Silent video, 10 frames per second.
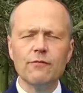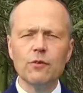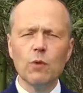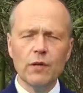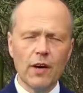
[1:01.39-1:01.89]

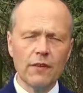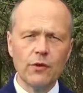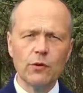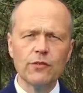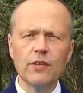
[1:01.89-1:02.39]
from one of our
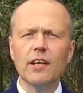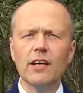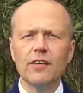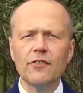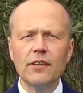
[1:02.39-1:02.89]
viewers,
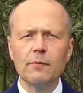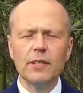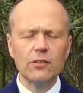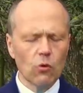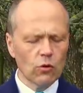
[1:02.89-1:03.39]
a
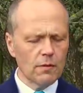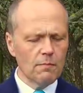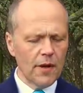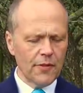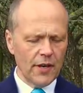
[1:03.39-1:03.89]
gentleman called
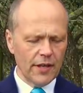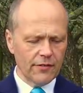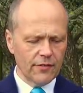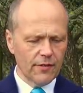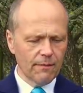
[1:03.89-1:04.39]

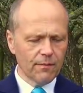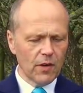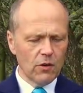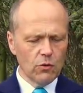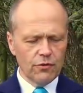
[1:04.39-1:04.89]
Matthias,
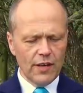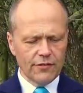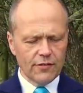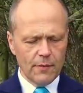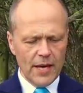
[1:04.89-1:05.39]
who
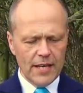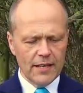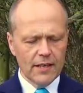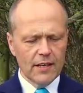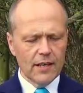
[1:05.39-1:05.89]
says to me,
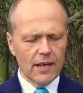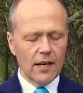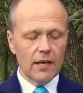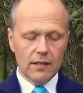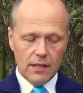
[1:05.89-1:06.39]

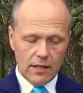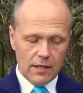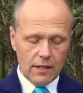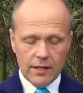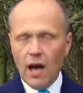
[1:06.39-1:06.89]

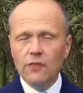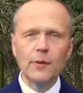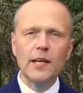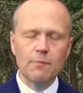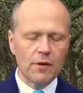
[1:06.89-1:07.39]
he asked
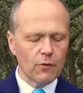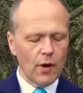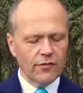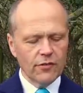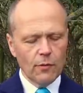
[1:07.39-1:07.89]
me a number of
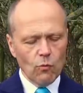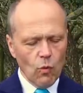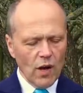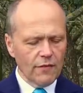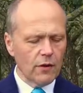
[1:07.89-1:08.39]
questions, but
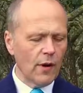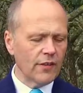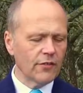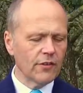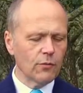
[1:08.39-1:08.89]
one of the
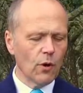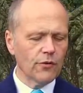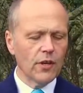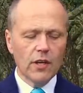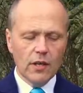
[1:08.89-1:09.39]
questions
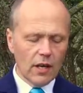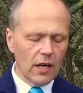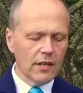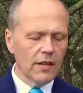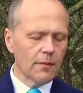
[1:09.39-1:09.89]
was,
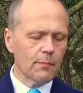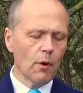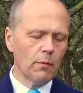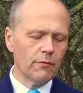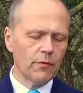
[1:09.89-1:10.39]
another
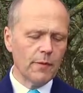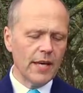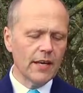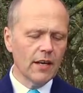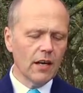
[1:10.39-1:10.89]
problem for
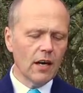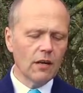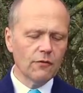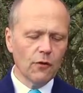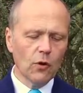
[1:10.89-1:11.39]
me
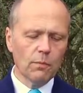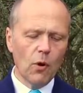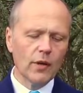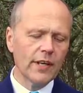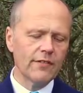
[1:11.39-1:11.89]
are full
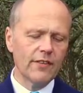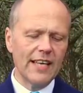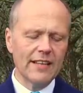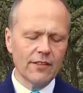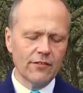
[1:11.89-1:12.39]
pockets
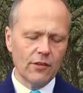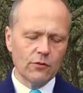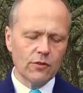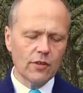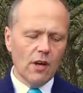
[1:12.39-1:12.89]
in the
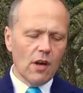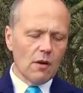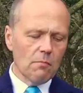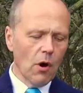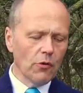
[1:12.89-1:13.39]
suit.
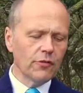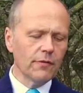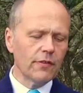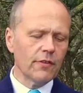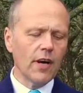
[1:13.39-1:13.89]
Most of
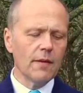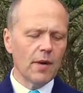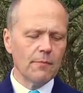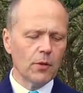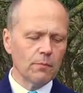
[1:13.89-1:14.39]
the time
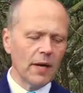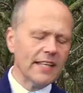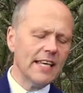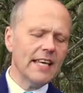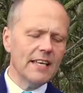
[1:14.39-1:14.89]
I put my
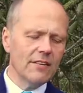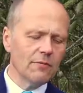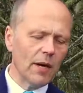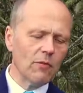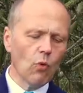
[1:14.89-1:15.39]
keys,
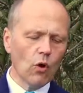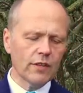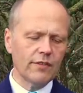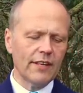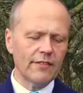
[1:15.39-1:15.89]
my
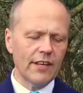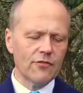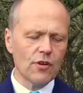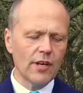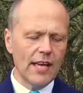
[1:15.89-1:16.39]
wallet,
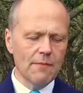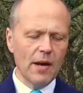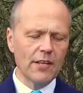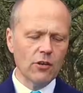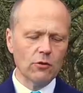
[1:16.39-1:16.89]
etc. in
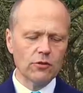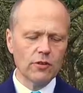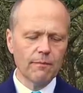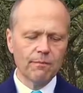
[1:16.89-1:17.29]
my coat.